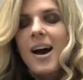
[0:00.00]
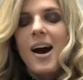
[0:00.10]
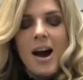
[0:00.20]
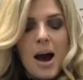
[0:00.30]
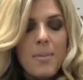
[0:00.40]

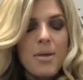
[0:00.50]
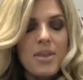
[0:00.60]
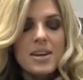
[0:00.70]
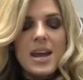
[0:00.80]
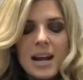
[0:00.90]

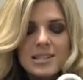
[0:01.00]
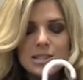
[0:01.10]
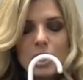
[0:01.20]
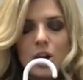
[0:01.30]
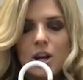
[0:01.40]
The next
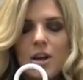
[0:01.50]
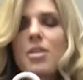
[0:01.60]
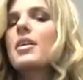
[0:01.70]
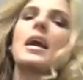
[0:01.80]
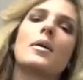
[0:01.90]
look
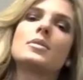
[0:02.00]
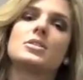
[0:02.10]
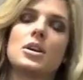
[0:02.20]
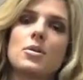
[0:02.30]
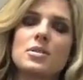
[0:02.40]
that I would
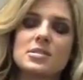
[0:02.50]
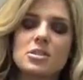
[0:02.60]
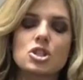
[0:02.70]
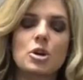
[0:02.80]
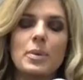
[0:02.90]
do, this is a
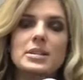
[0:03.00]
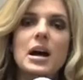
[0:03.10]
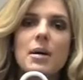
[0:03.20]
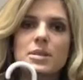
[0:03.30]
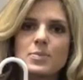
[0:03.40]
shirt by
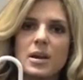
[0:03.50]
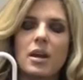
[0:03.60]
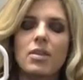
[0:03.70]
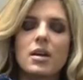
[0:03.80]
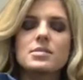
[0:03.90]
Thomas
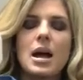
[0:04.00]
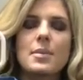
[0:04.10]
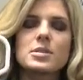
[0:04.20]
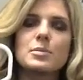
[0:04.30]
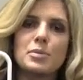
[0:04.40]
Pink that's
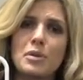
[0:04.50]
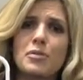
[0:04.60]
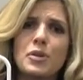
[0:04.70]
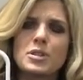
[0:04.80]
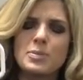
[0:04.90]
absolutely
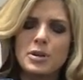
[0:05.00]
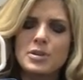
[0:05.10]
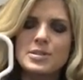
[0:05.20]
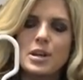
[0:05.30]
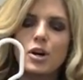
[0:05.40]
beautiful. It's pure
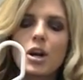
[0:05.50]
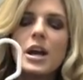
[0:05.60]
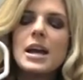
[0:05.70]
silk.